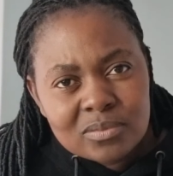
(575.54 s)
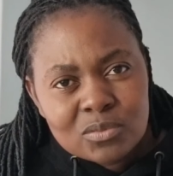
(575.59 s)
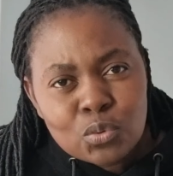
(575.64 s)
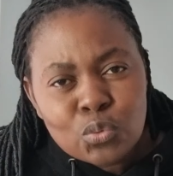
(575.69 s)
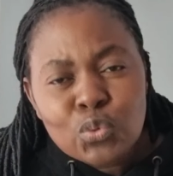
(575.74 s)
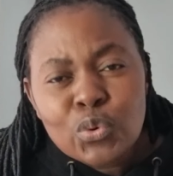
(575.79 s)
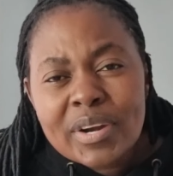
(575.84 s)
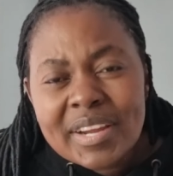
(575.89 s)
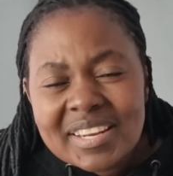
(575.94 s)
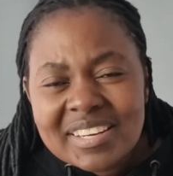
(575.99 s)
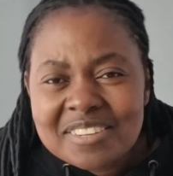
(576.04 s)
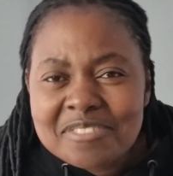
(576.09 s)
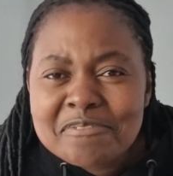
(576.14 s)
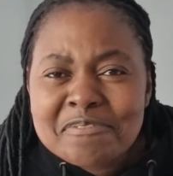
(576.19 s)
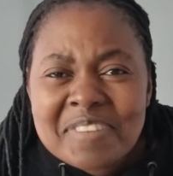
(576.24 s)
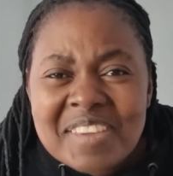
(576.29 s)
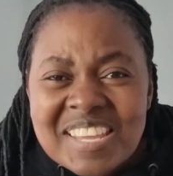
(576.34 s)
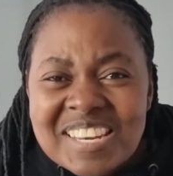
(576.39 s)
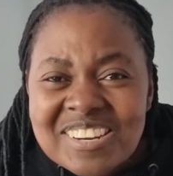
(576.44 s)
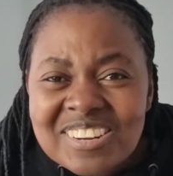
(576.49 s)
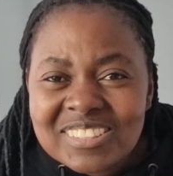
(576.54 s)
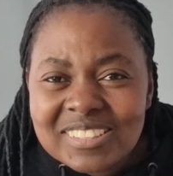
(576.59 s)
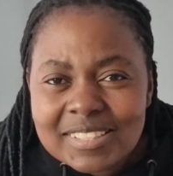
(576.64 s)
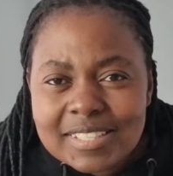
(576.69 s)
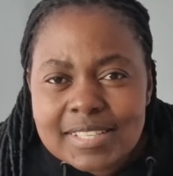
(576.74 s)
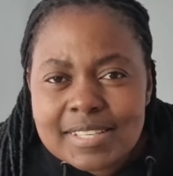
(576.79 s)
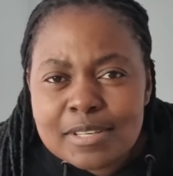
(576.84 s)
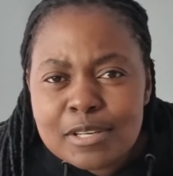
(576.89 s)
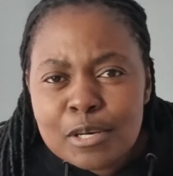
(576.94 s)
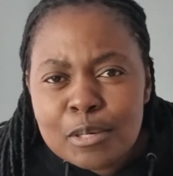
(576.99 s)
Read, feed on
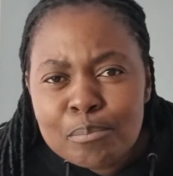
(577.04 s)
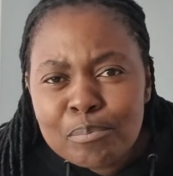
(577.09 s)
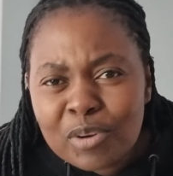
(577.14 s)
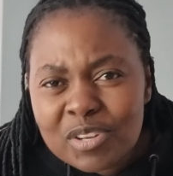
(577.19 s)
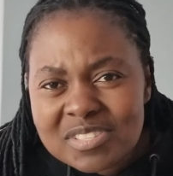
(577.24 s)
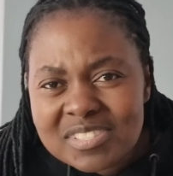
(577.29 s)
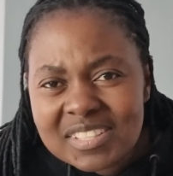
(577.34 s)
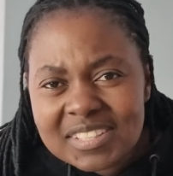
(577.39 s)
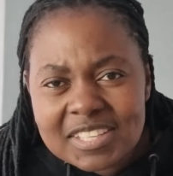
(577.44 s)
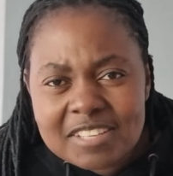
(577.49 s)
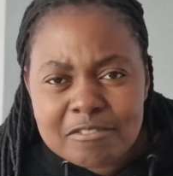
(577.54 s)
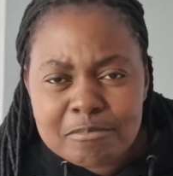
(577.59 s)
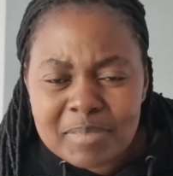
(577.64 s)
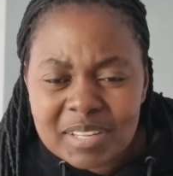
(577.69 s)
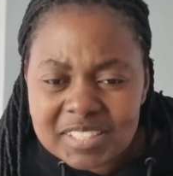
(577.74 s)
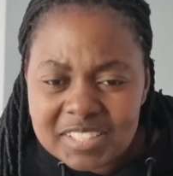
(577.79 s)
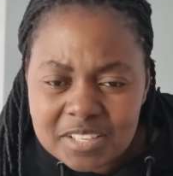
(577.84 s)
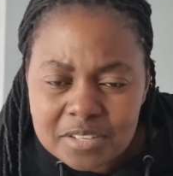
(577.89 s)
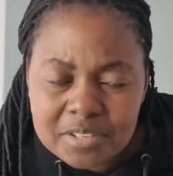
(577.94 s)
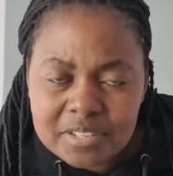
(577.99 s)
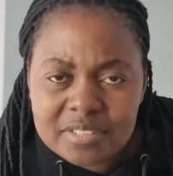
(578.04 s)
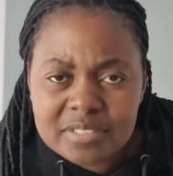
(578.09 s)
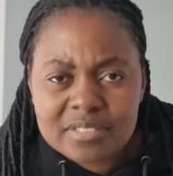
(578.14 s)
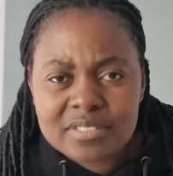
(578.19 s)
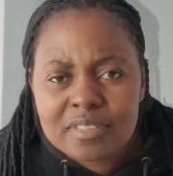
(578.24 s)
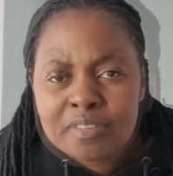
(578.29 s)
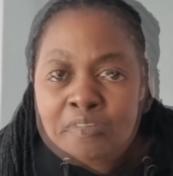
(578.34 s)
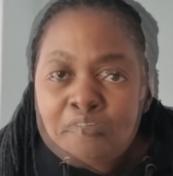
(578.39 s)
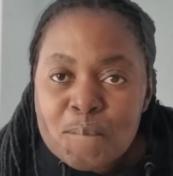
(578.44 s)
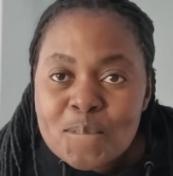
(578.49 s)
the positive
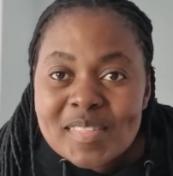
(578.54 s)
materials.